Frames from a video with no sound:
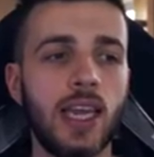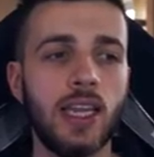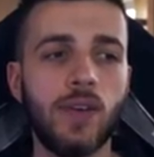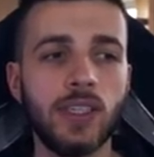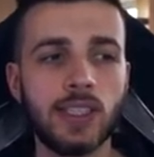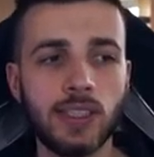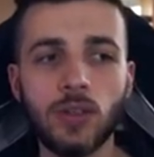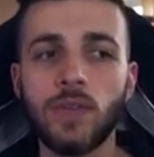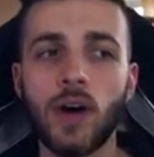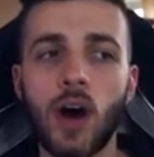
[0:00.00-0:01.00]
than there is
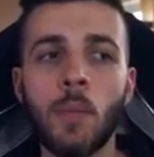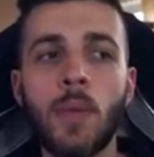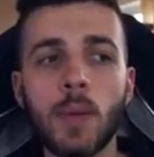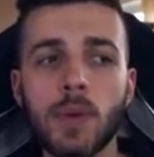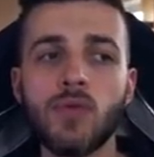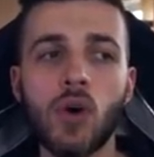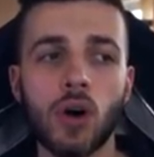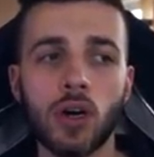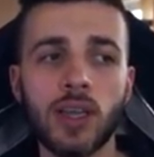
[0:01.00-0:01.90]
silver. I might be wrong.